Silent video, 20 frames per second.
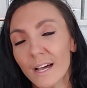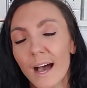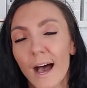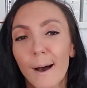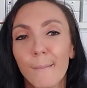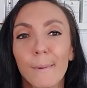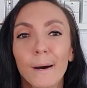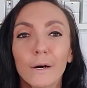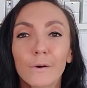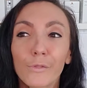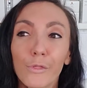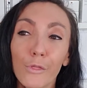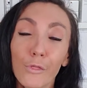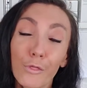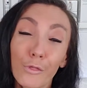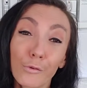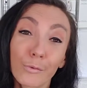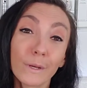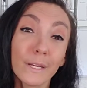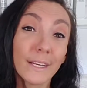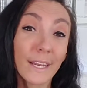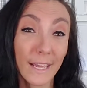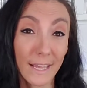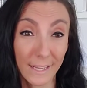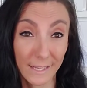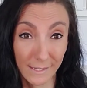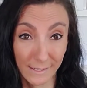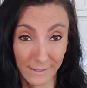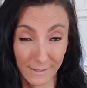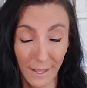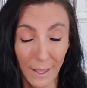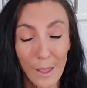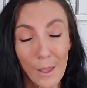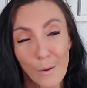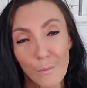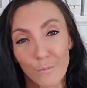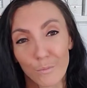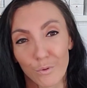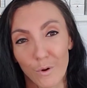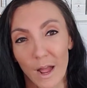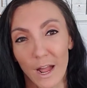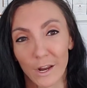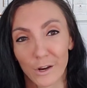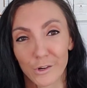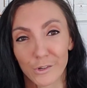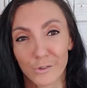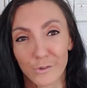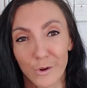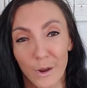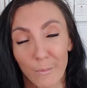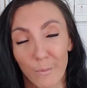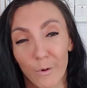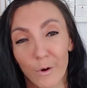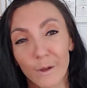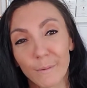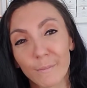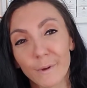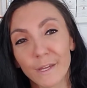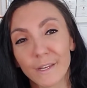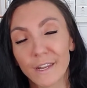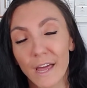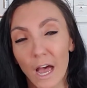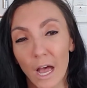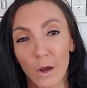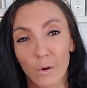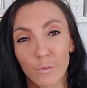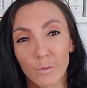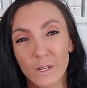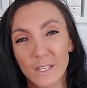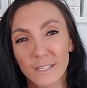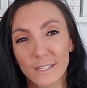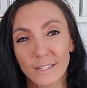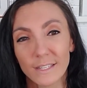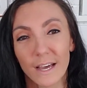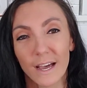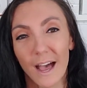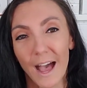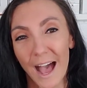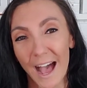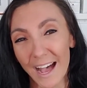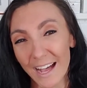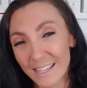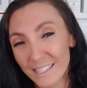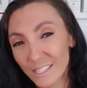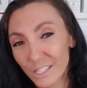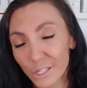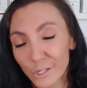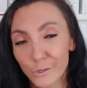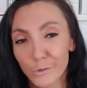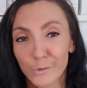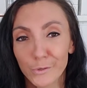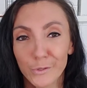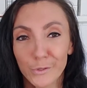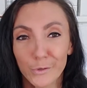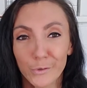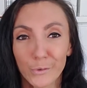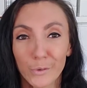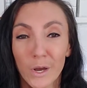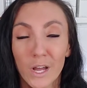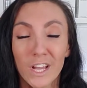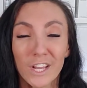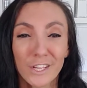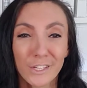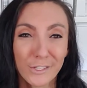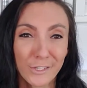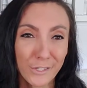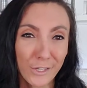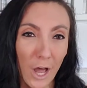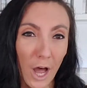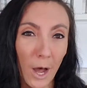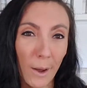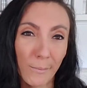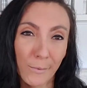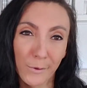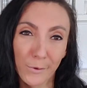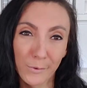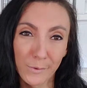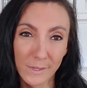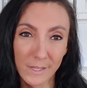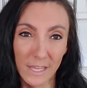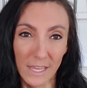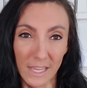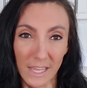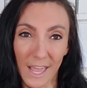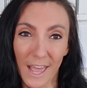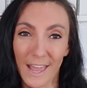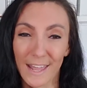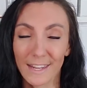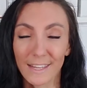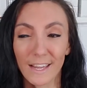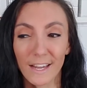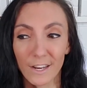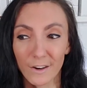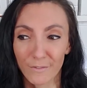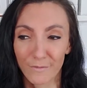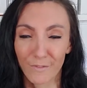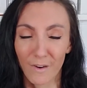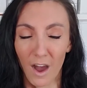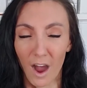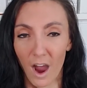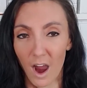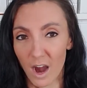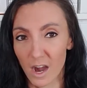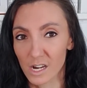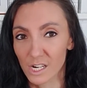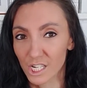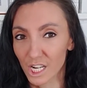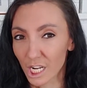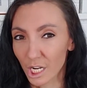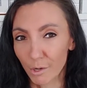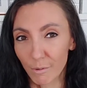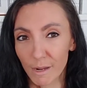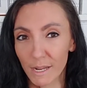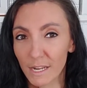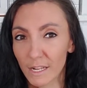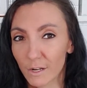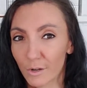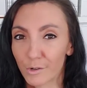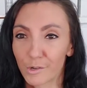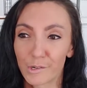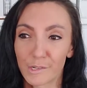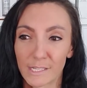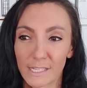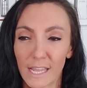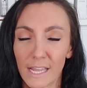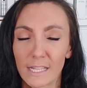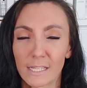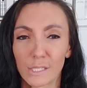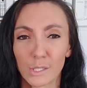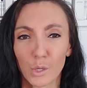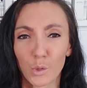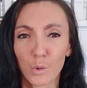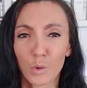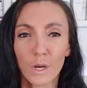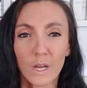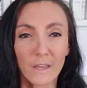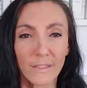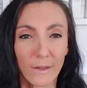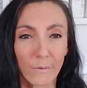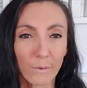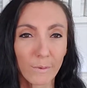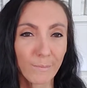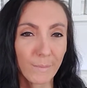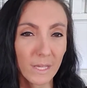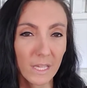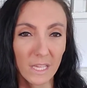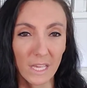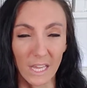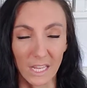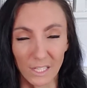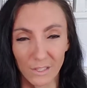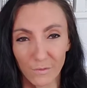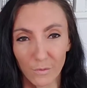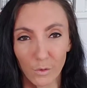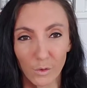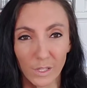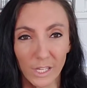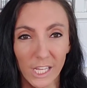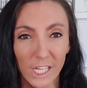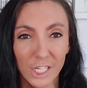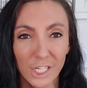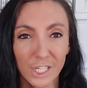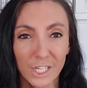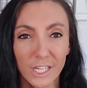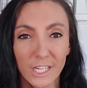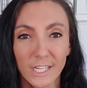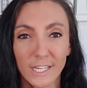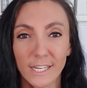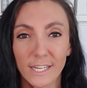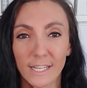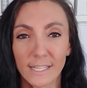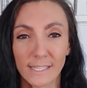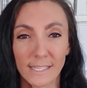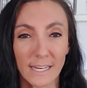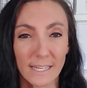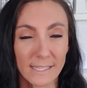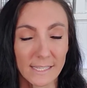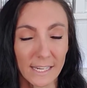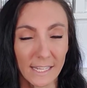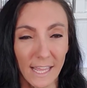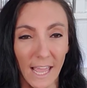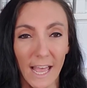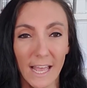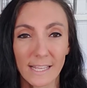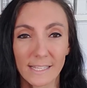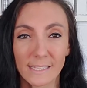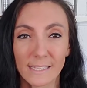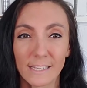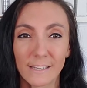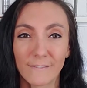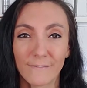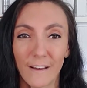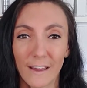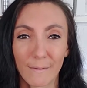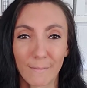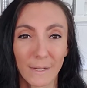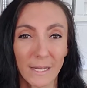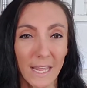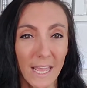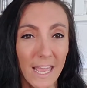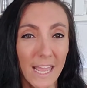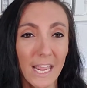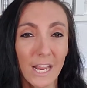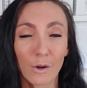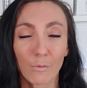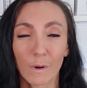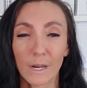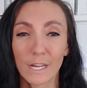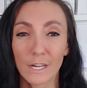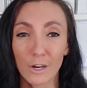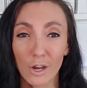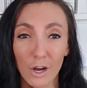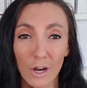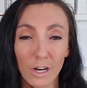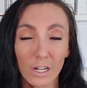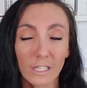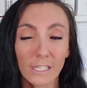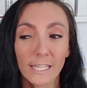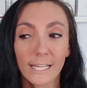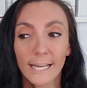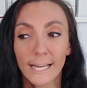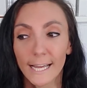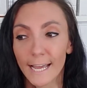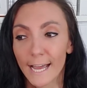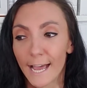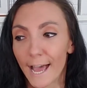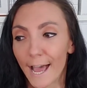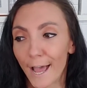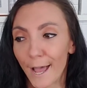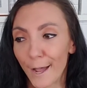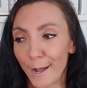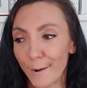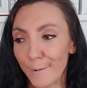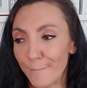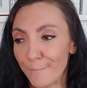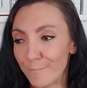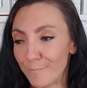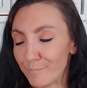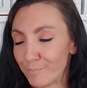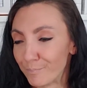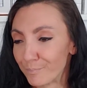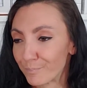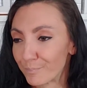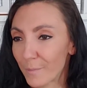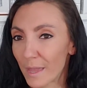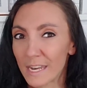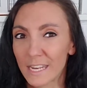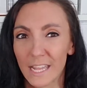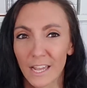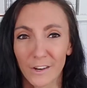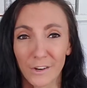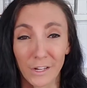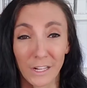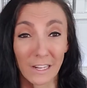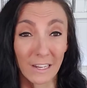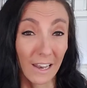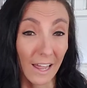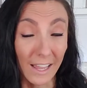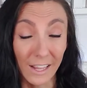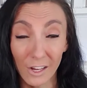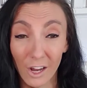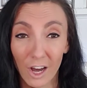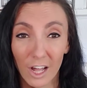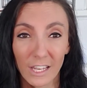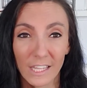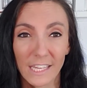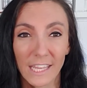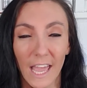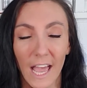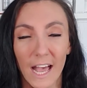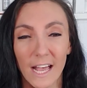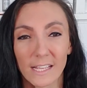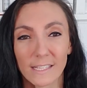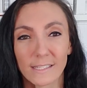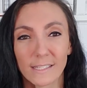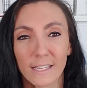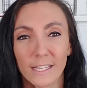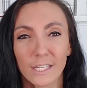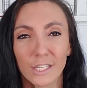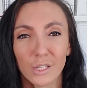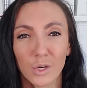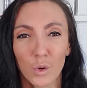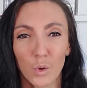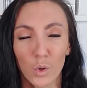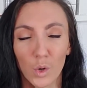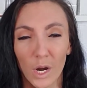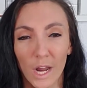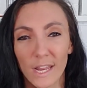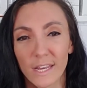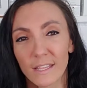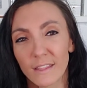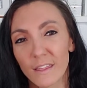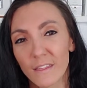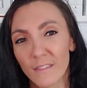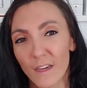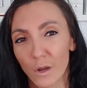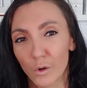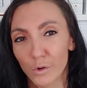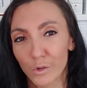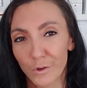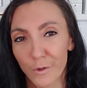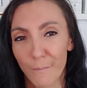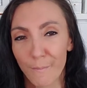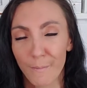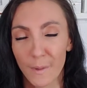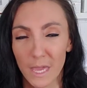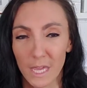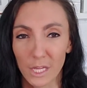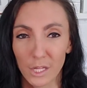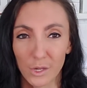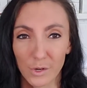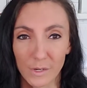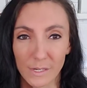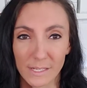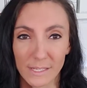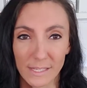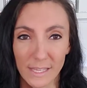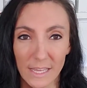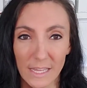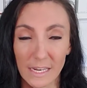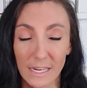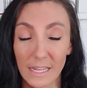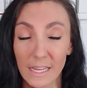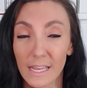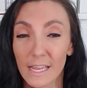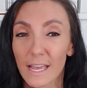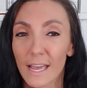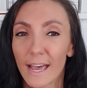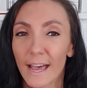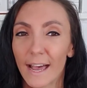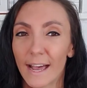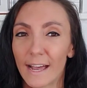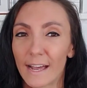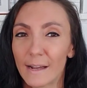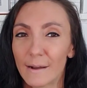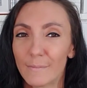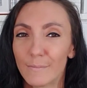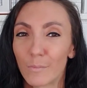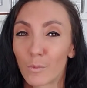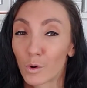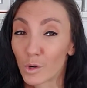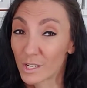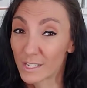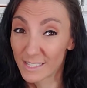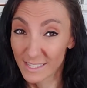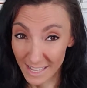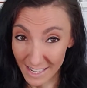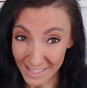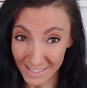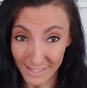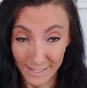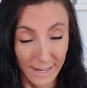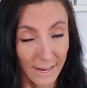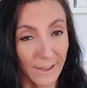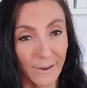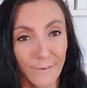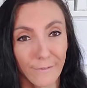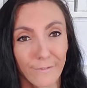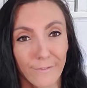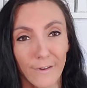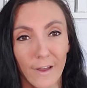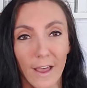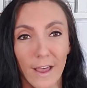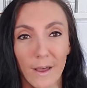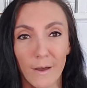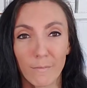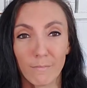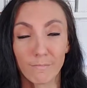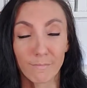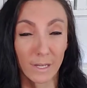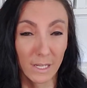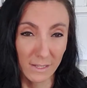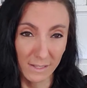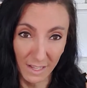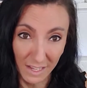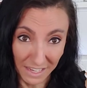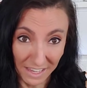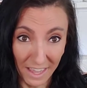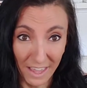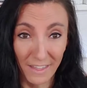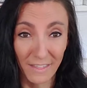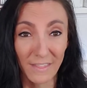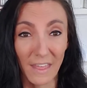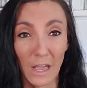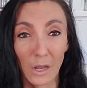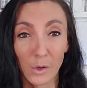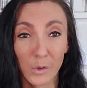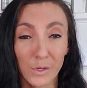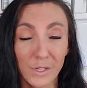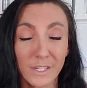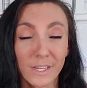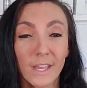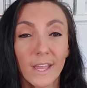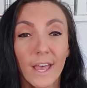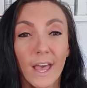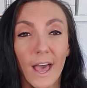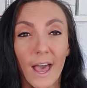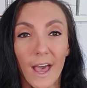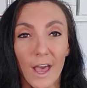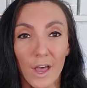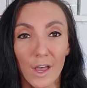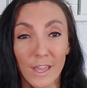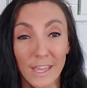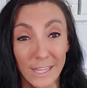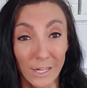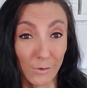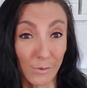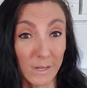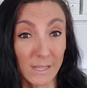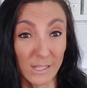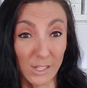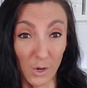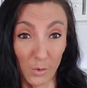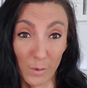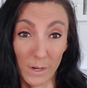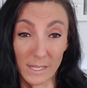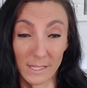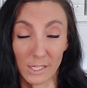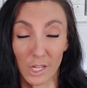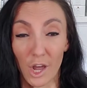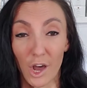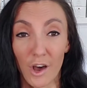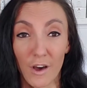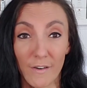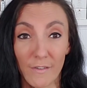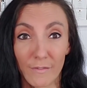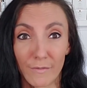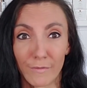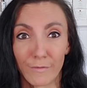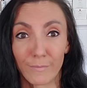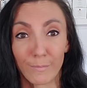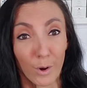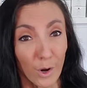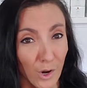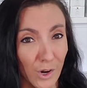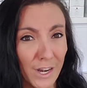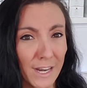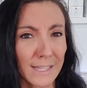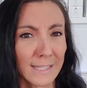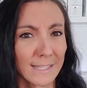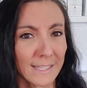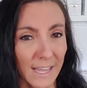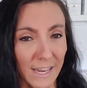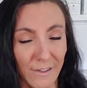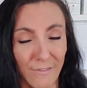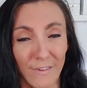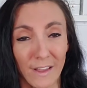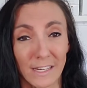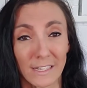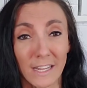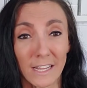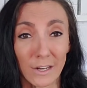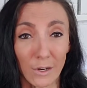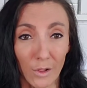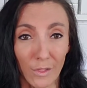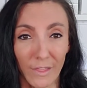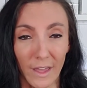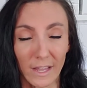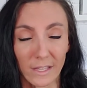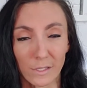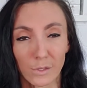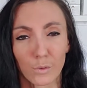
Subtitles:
About 3 days prior to your appointment, I would ask you to stop using any kind of harsh ingredient on your skin. So that would be exfoliation, salicylic acid, vitamin A, retinol, any kind of glycolic acid, or anything that could make your skin more sensitive, because again, that could increase the risk of burn and side effect and all that.